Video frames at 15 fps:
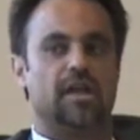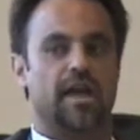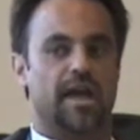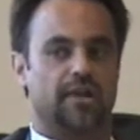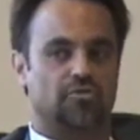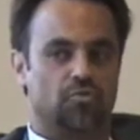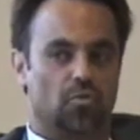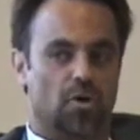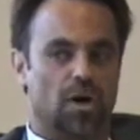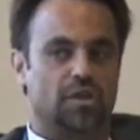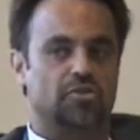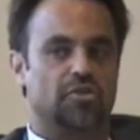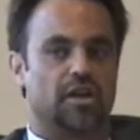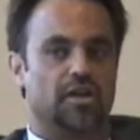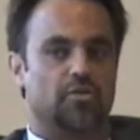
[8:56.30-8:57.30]
has
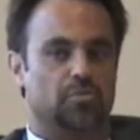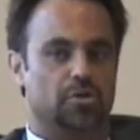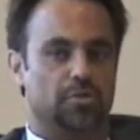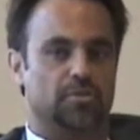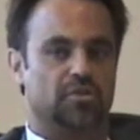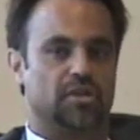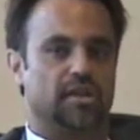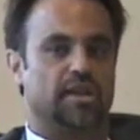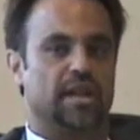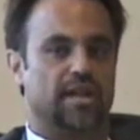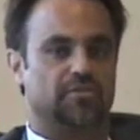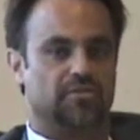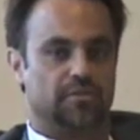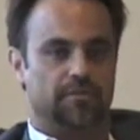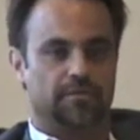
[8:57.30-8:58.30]
watchdog groups and
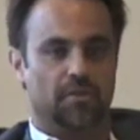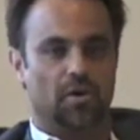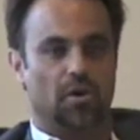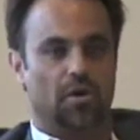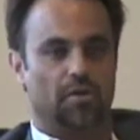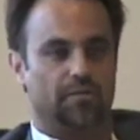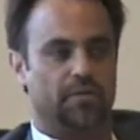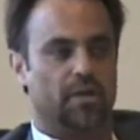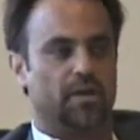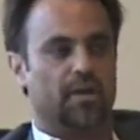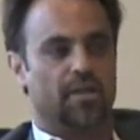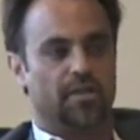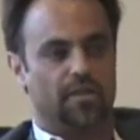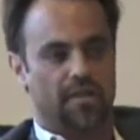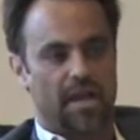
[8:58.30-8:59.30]
gets involved,
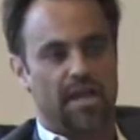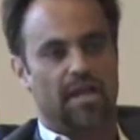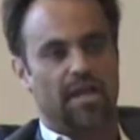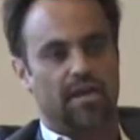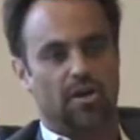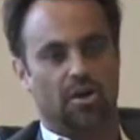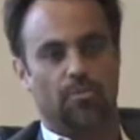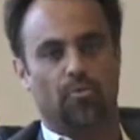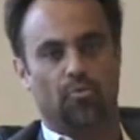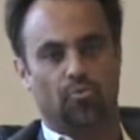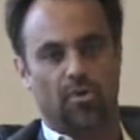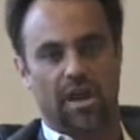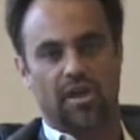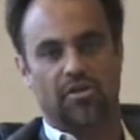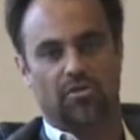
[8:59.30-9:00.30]
they can help
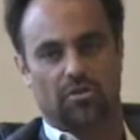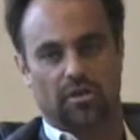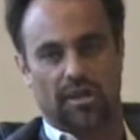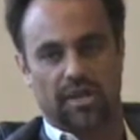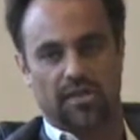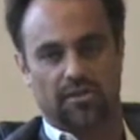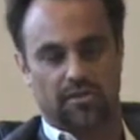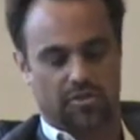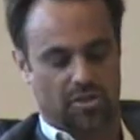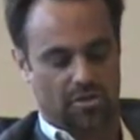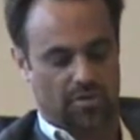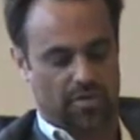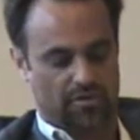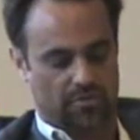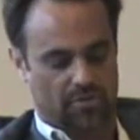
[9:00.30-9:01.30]
regulate the
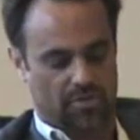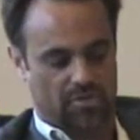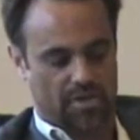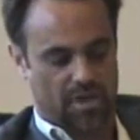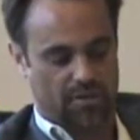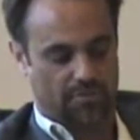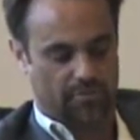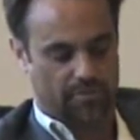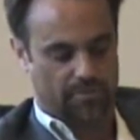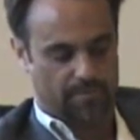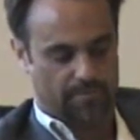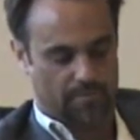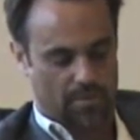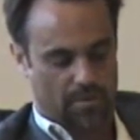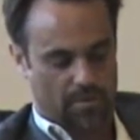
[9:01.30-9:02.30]
charities themselves.
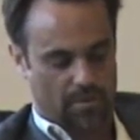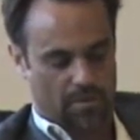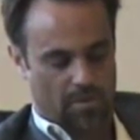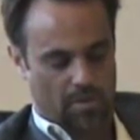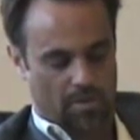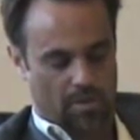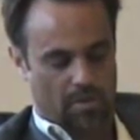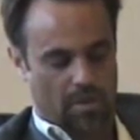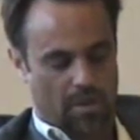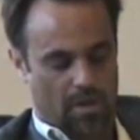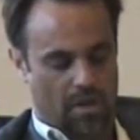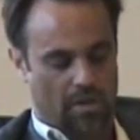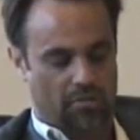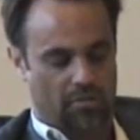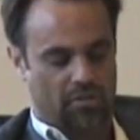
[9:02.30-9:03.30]

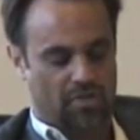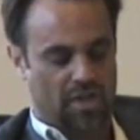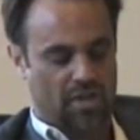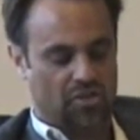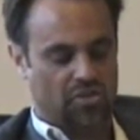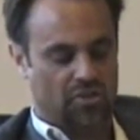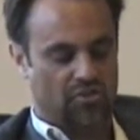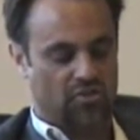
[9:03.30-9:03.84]
Under Section